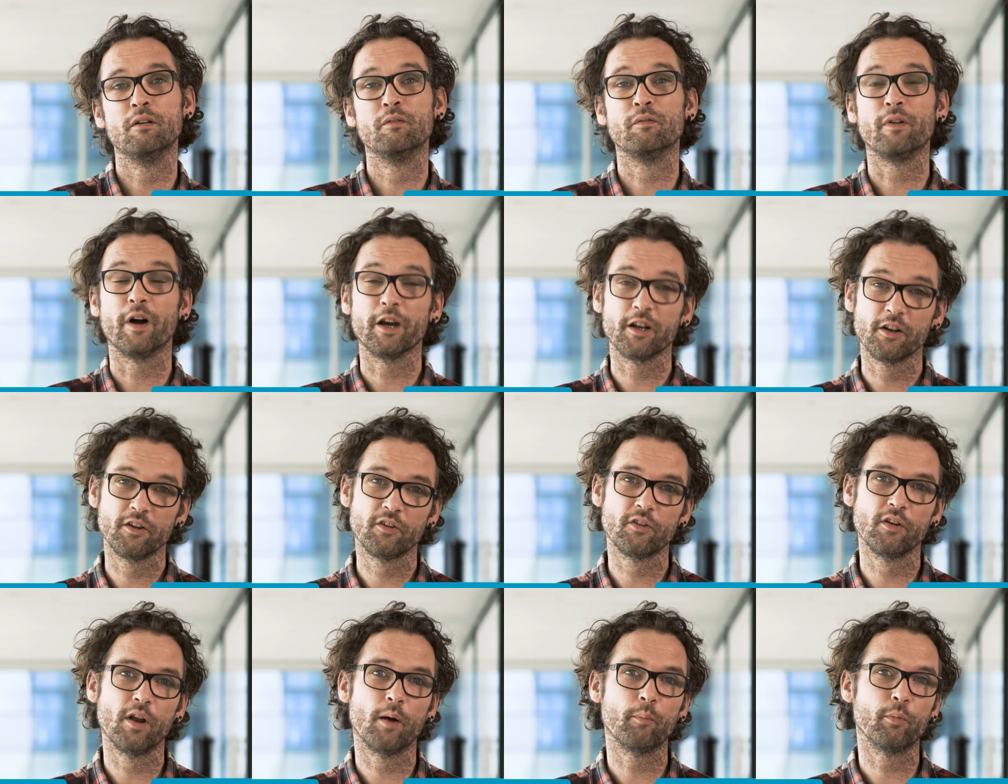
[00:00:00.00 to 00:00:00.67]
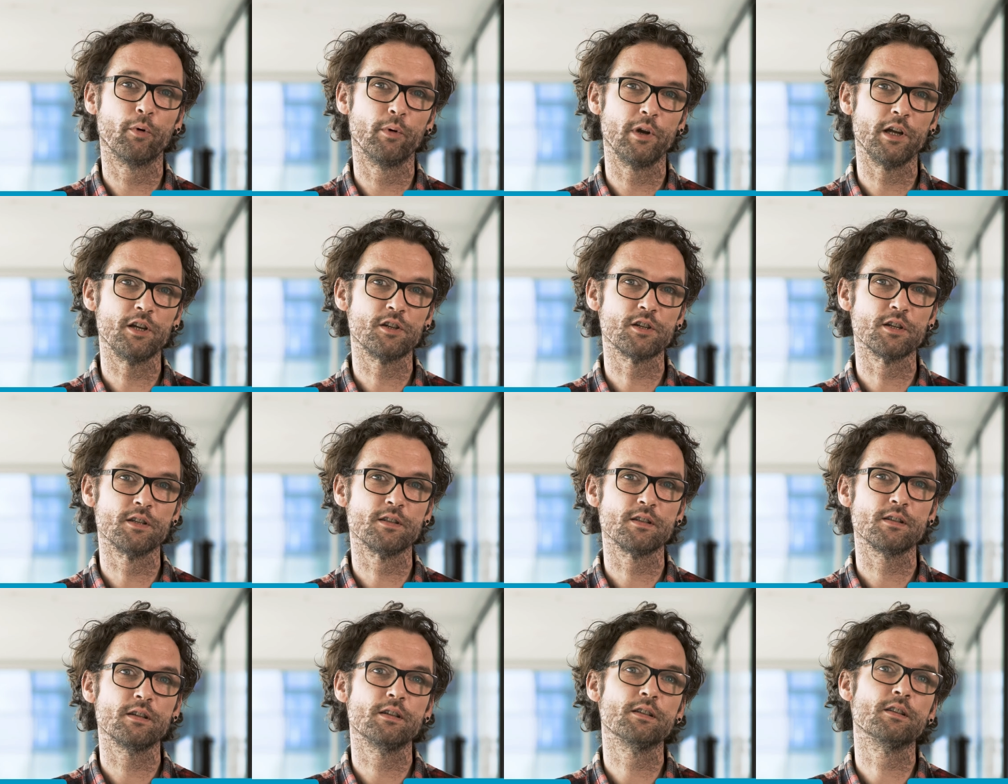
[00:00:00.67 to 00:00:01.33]
Finance and
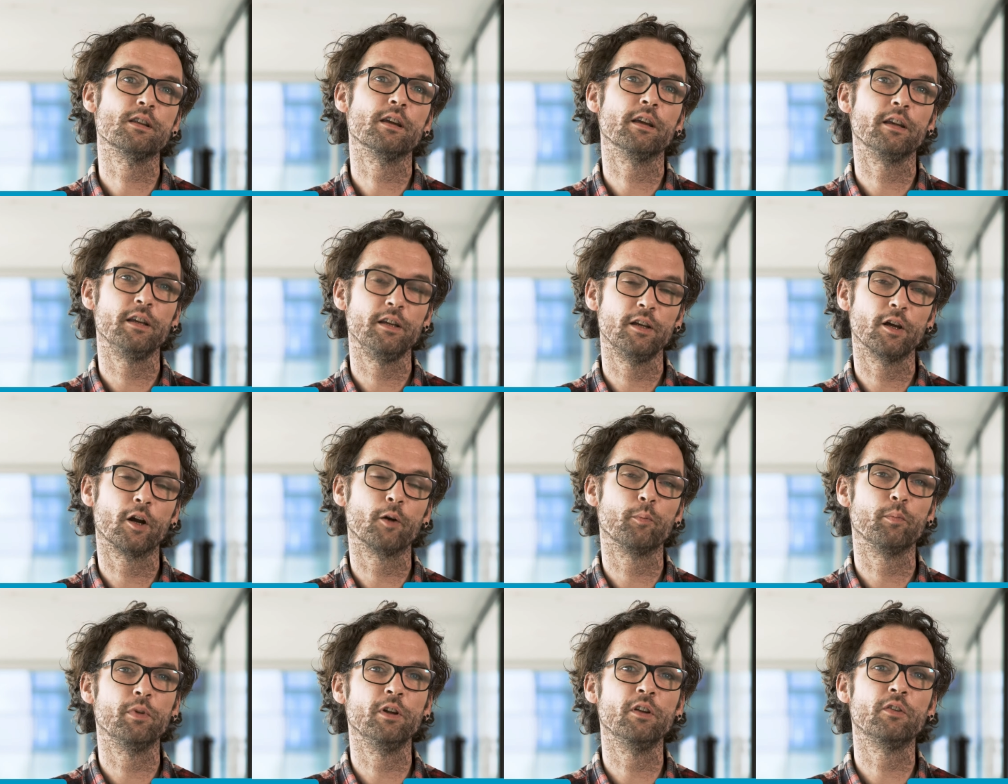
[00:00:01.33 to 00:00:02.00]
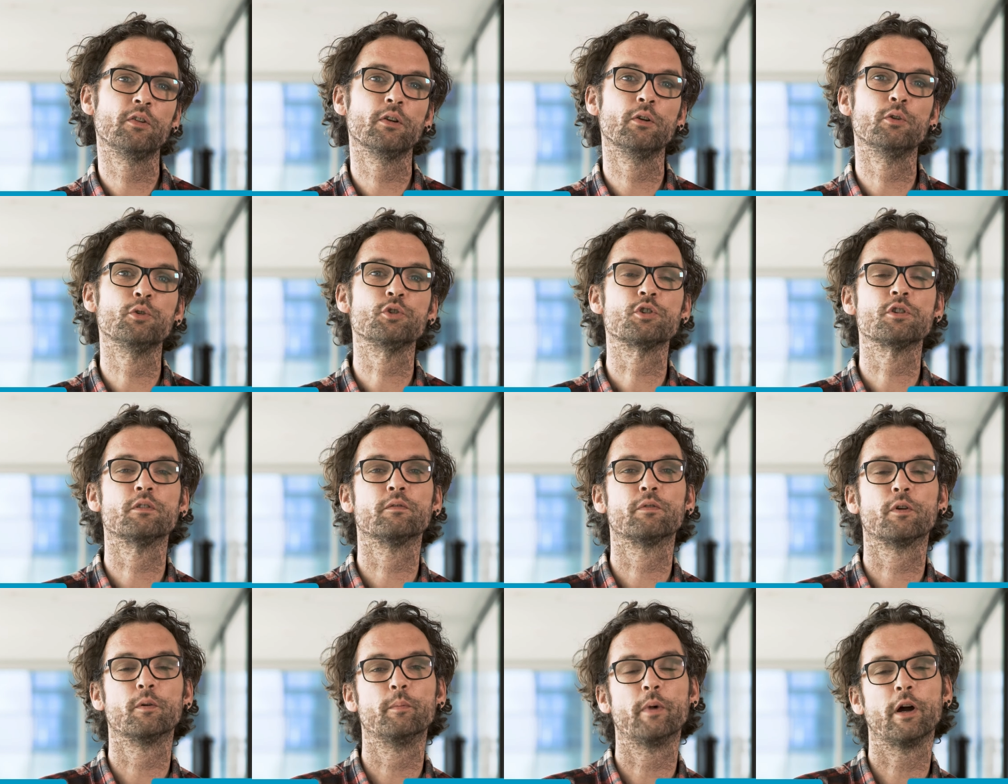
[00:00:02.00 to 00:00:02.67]
Operations is the ERP
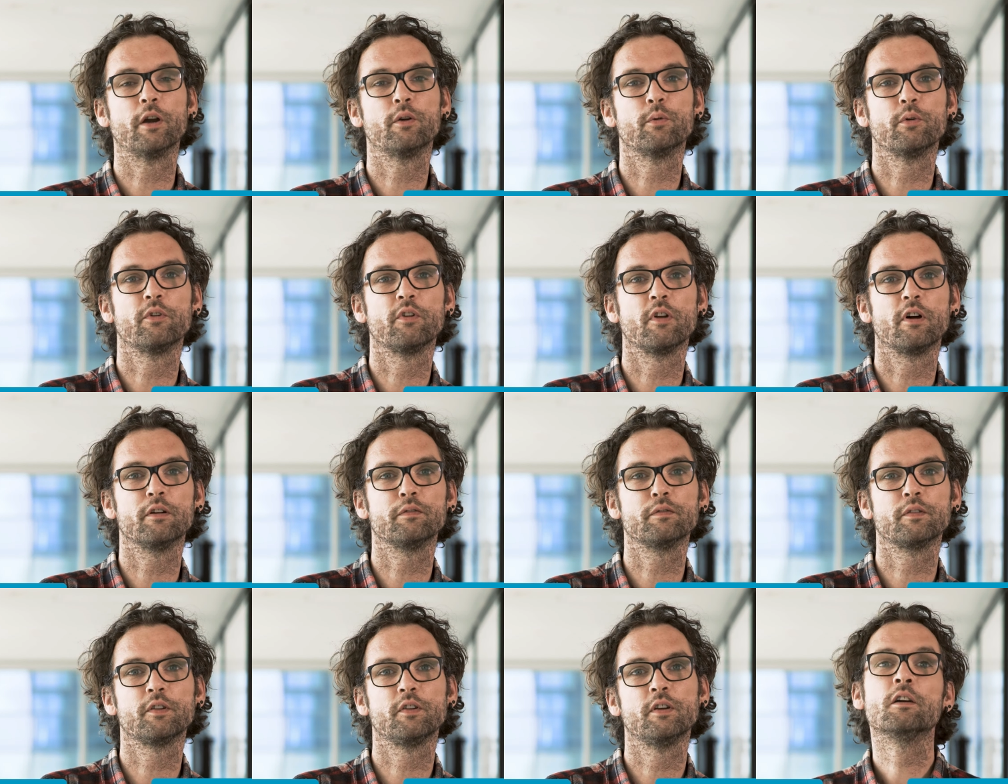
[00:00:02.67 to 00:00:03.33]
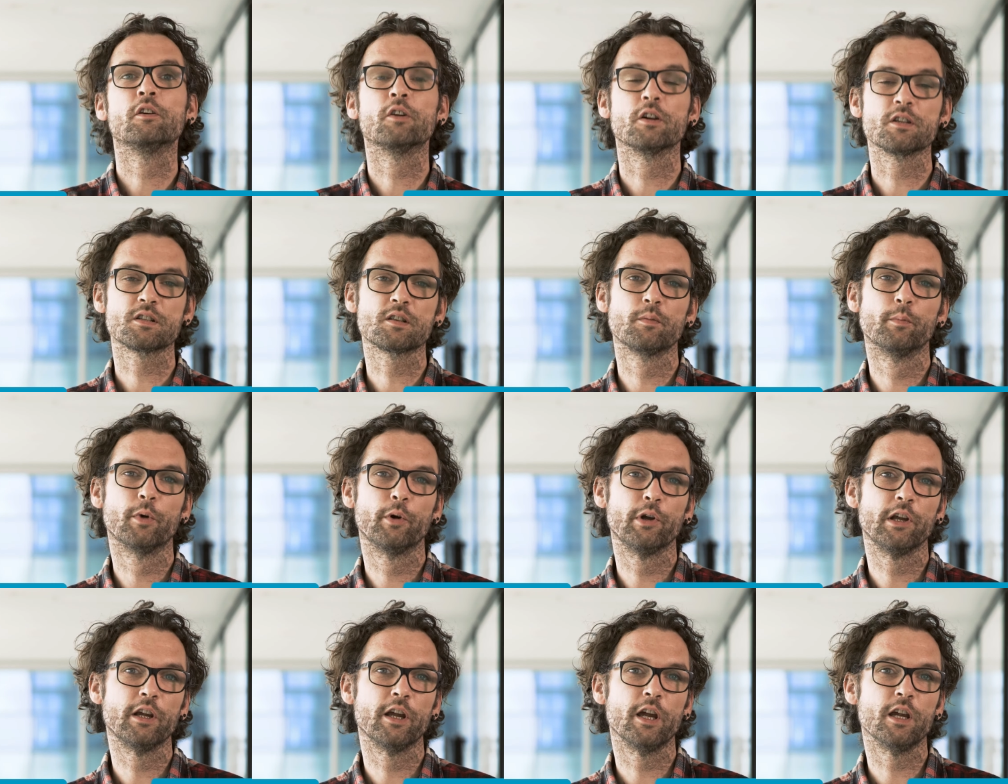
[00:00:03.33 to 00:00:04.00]
solution for Microsoft.
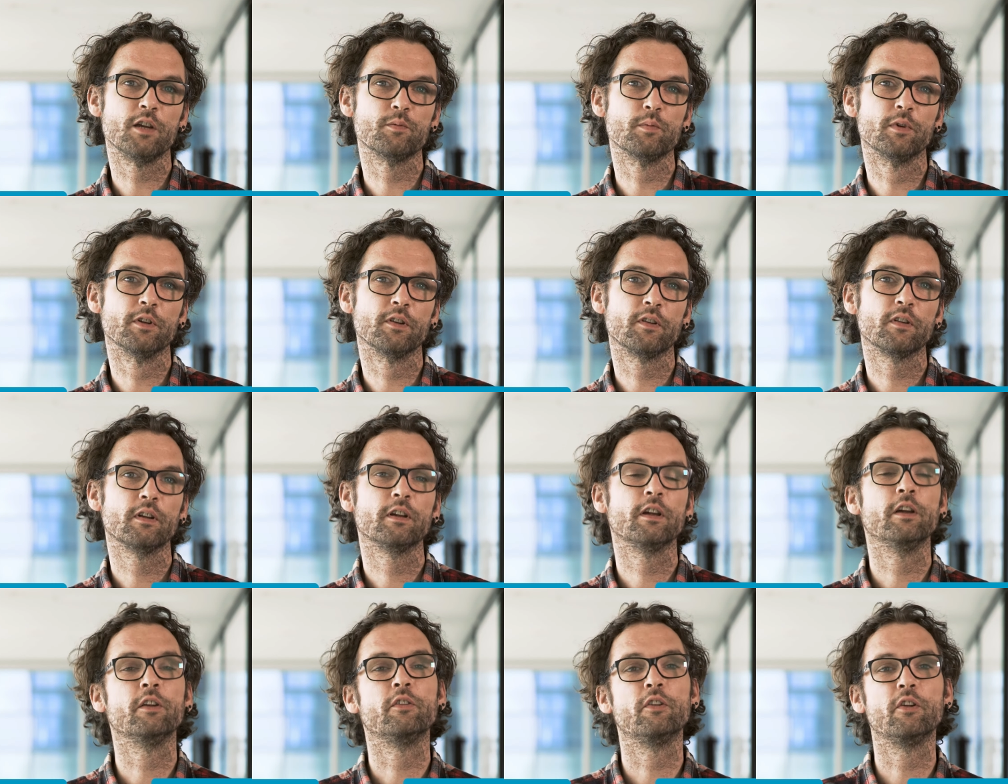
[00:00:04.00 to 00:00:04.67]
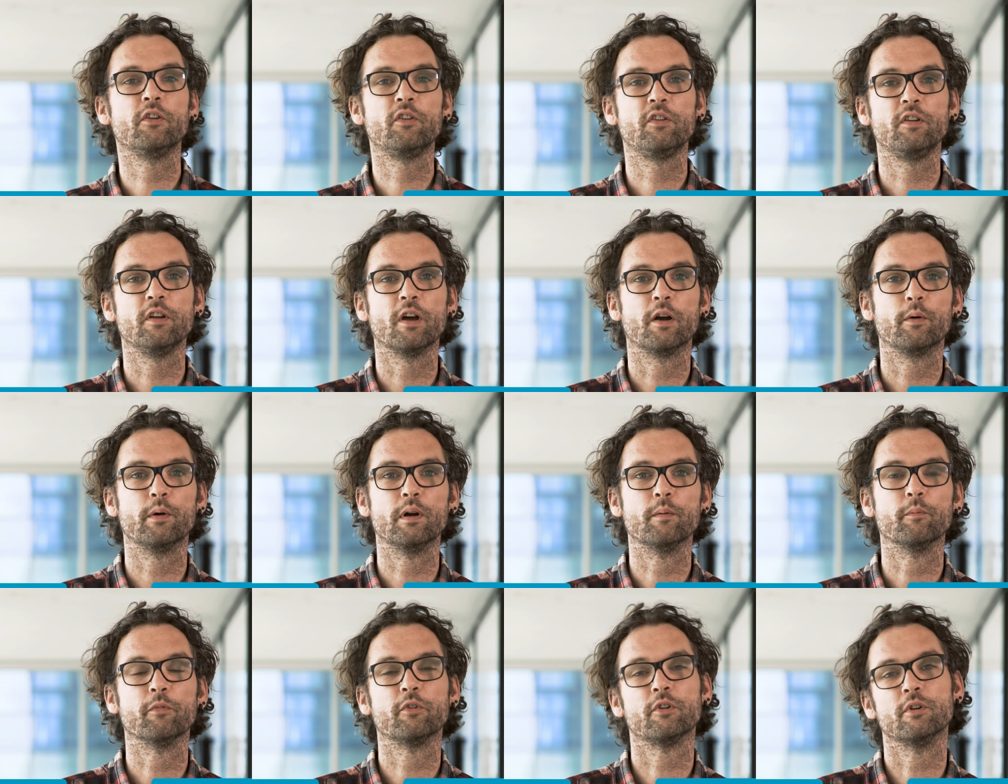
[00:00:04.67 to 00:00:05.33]
Customer Engagement is the
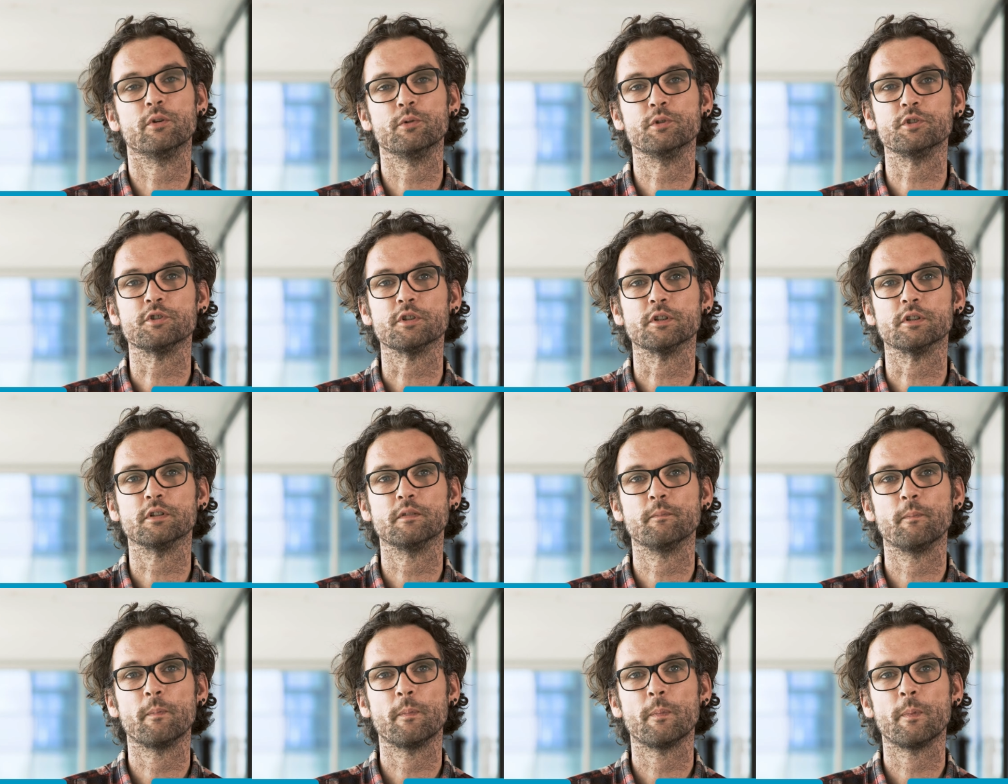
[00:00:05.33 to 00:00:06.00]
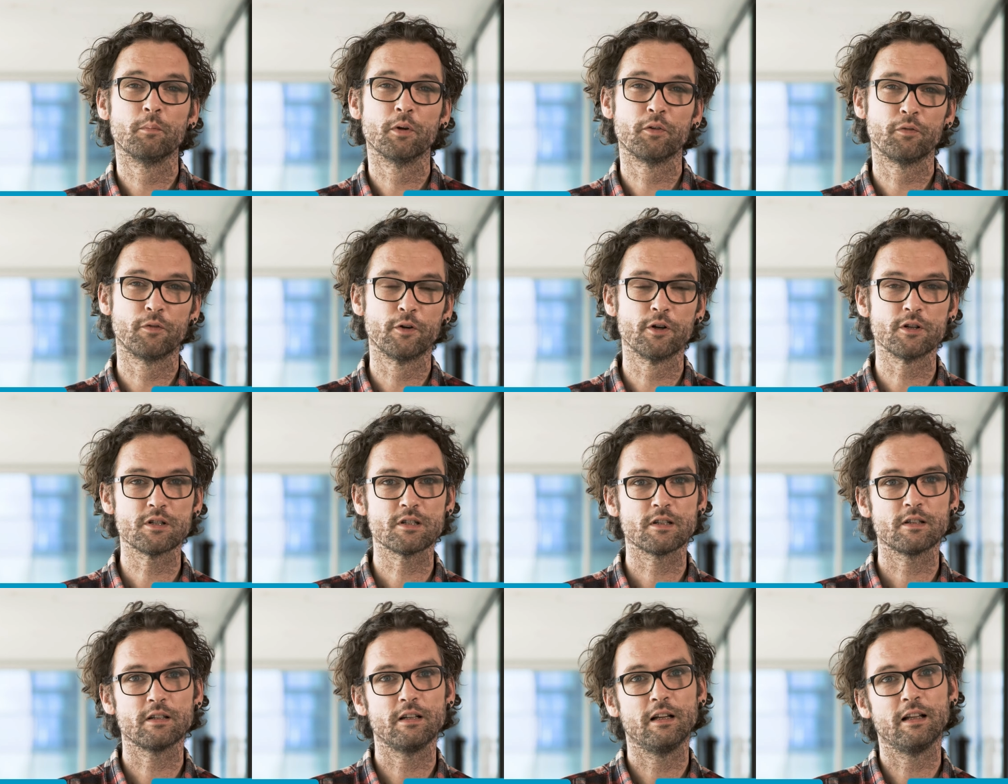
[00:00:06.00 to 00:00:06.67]
CRM solution. But
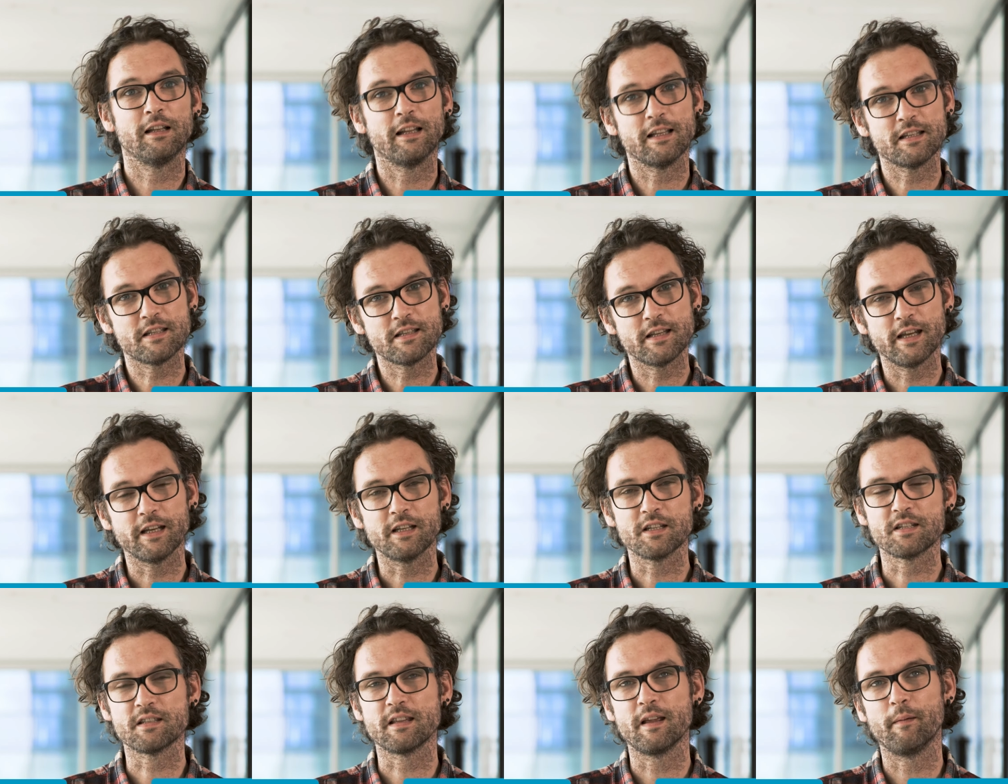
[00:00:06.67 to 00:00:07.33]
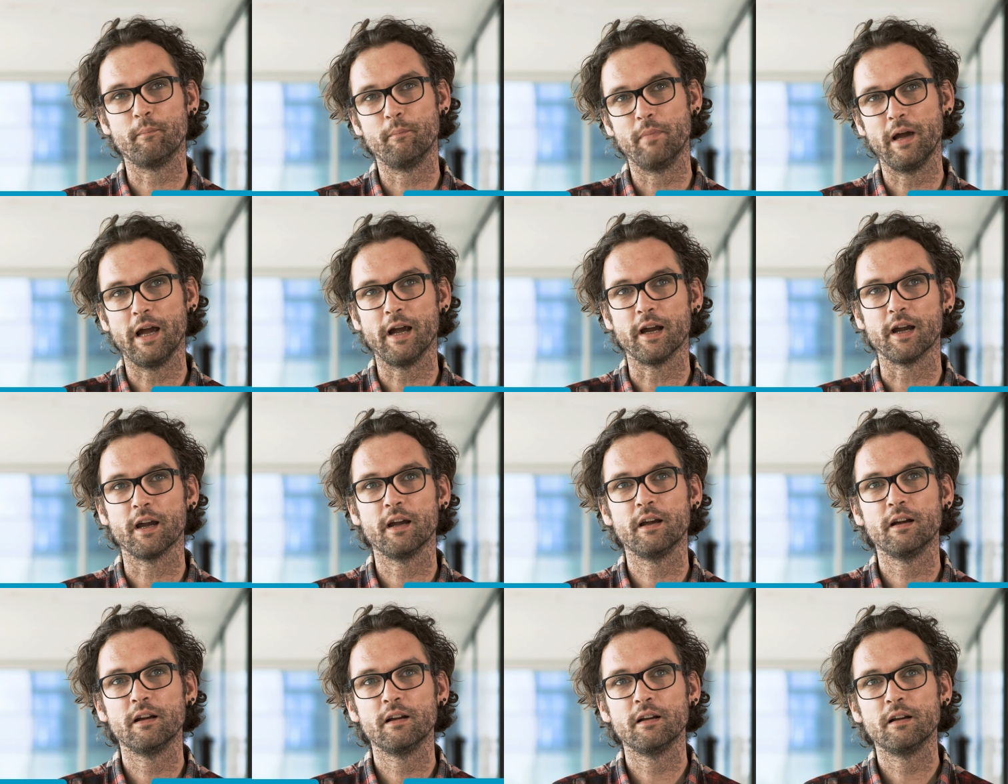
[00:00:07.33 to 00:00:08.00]
first, let's take a step
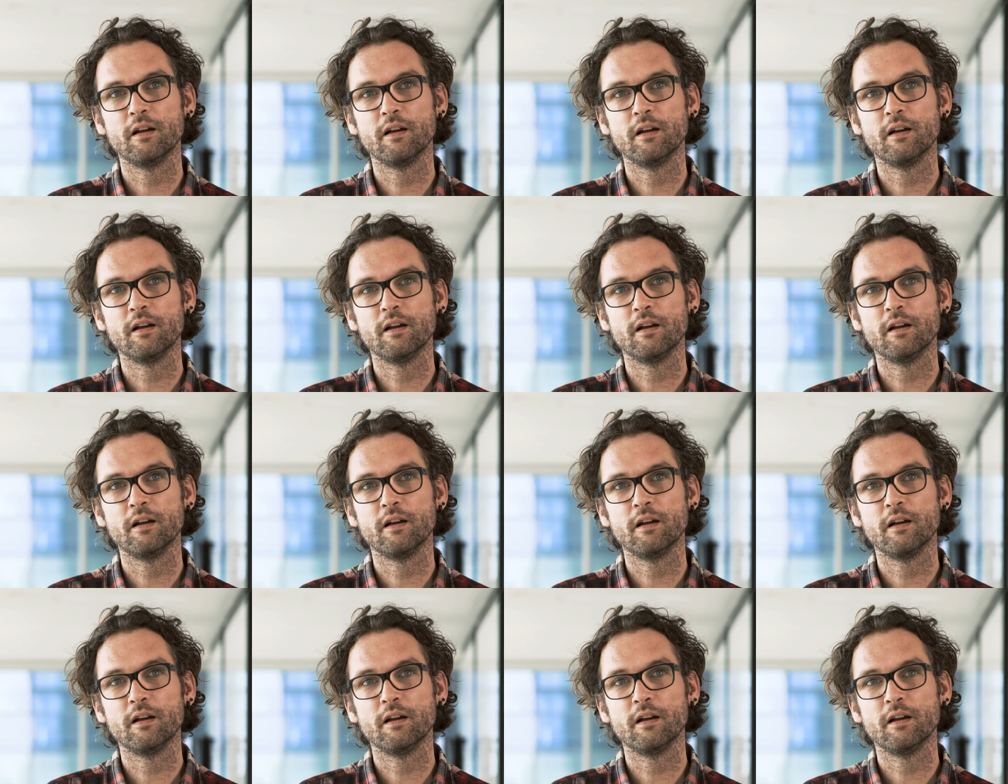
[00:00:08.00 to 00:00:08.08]
back.